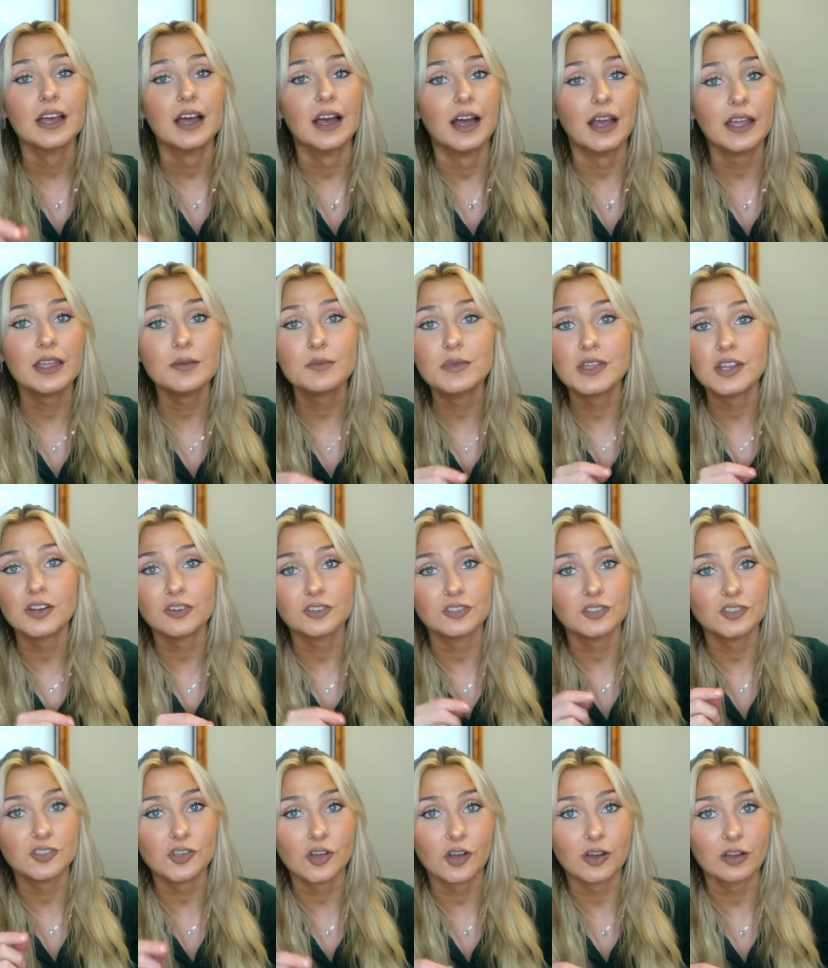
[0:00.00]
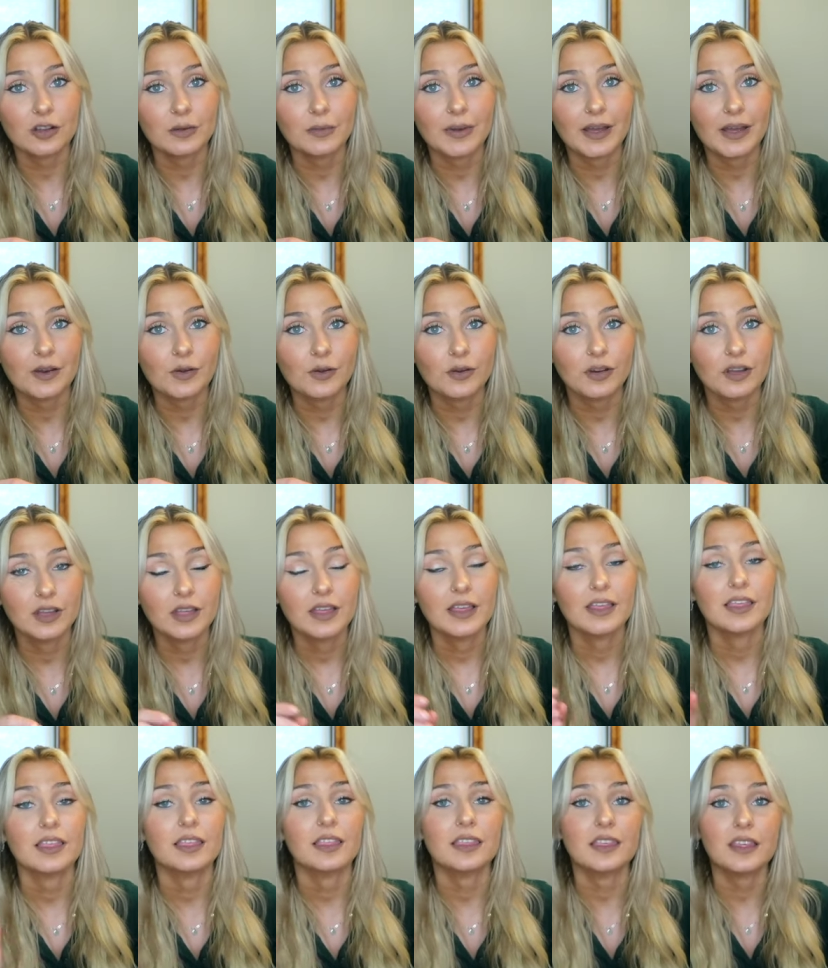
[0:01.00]
I am here to talk about
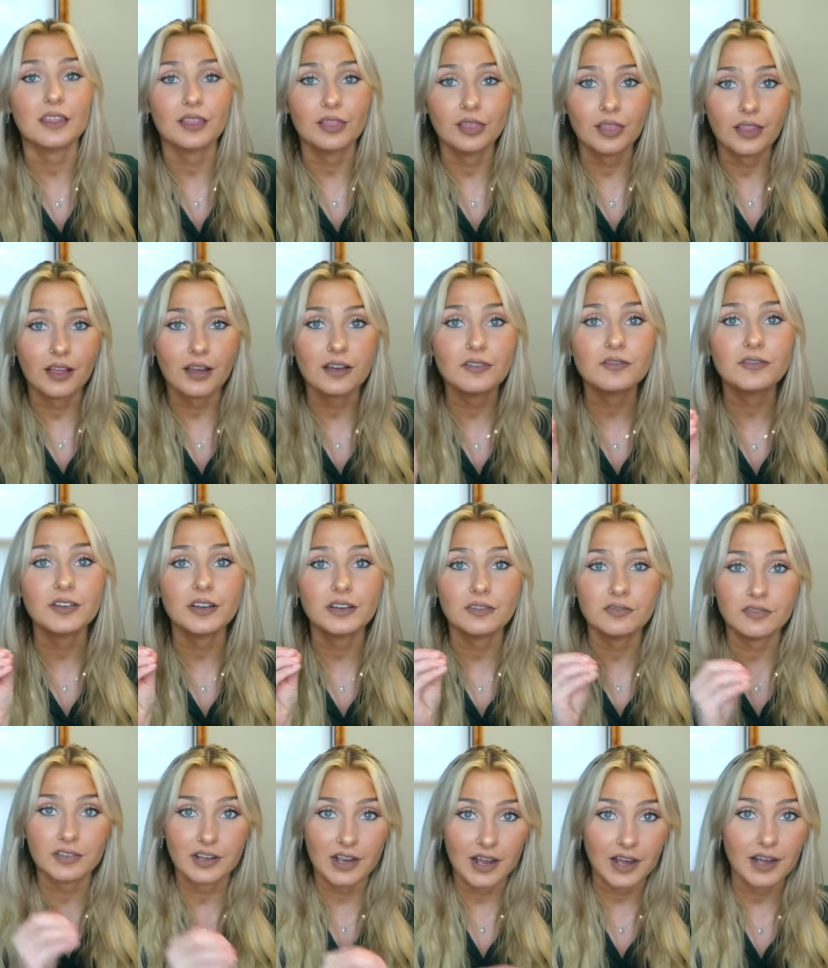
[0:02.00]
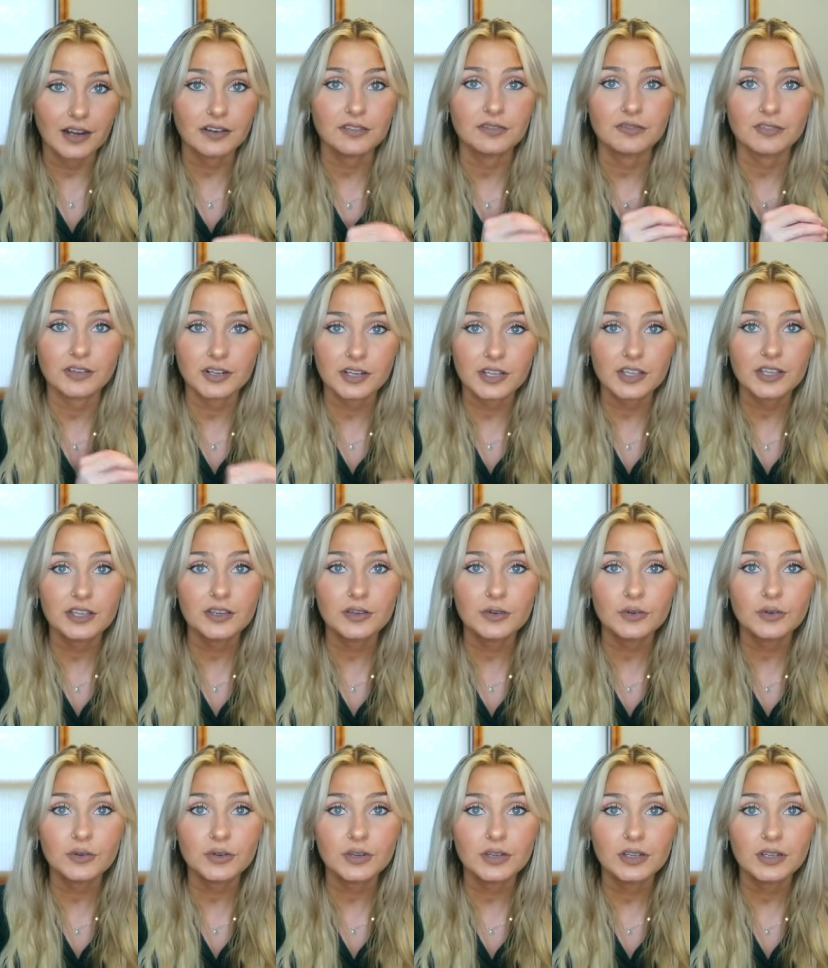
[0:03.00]
the love of God for
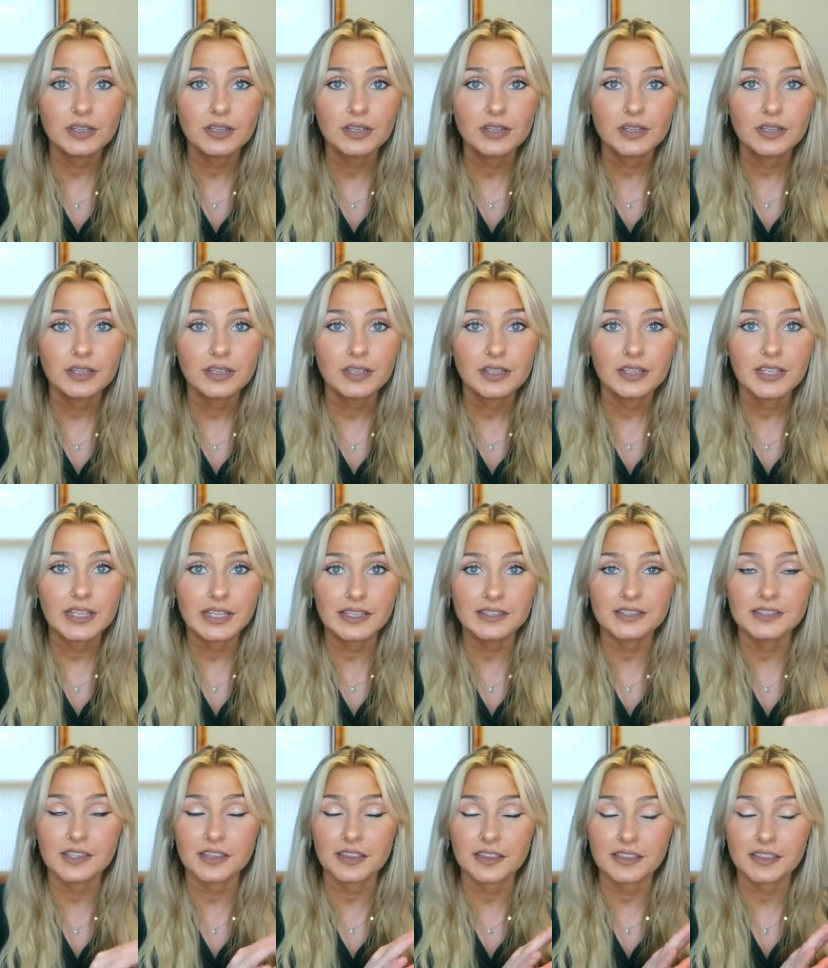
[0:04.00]
you is